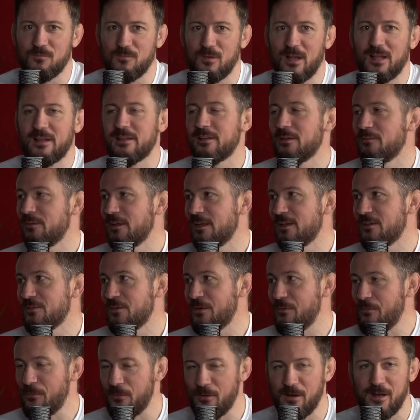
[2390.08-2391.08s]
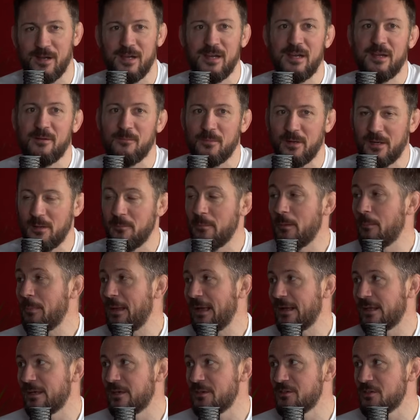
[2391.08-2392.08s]
relatively injury free and we can be
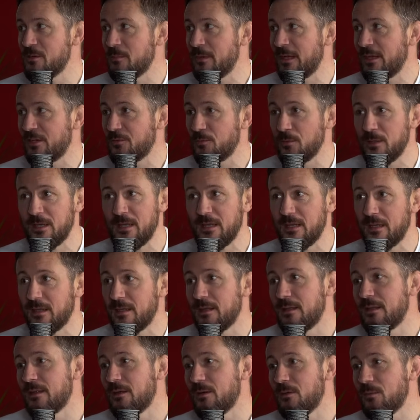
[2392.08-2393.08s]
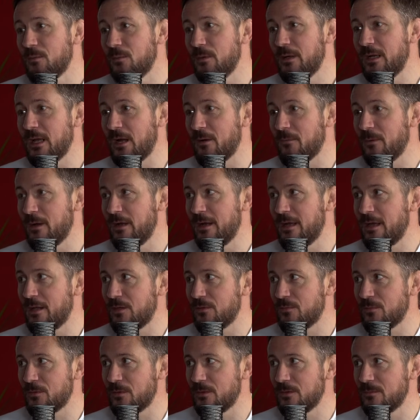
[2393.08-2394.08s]
back in the gym next week, we can't really
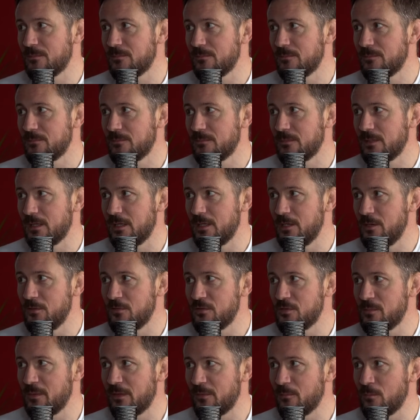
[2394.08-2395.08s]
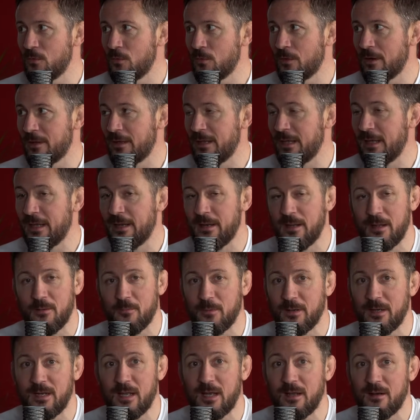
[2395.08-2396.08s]
ask for a huge amount more than that. And
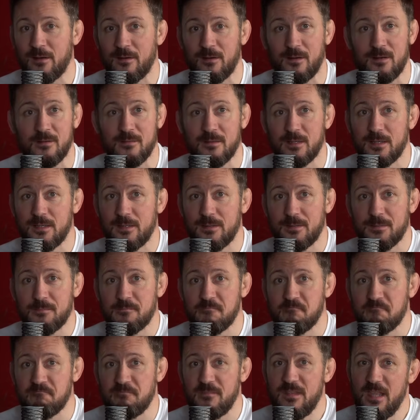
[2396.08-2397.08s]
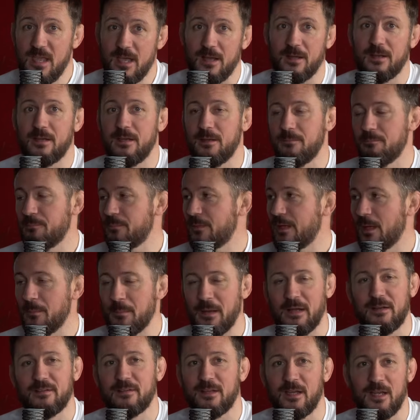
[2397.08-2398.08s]
with Gallagher, yeah, he came
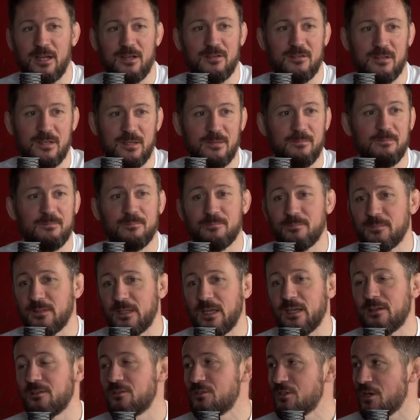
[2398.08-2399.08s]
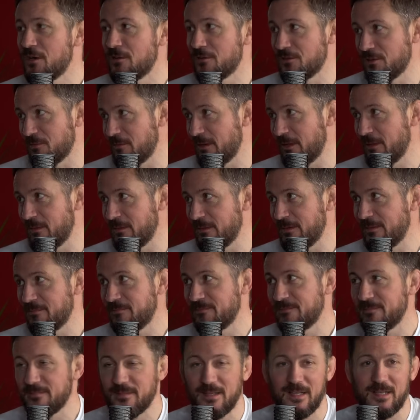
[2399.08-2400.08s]
backstage and he kicked chairs around
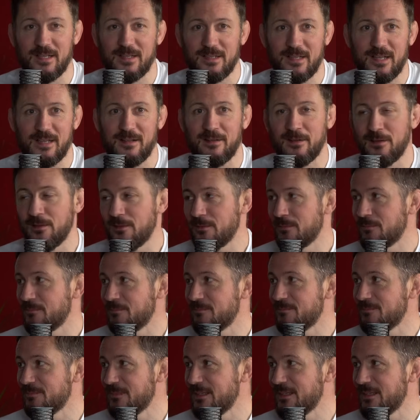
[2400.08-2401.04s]
and had a little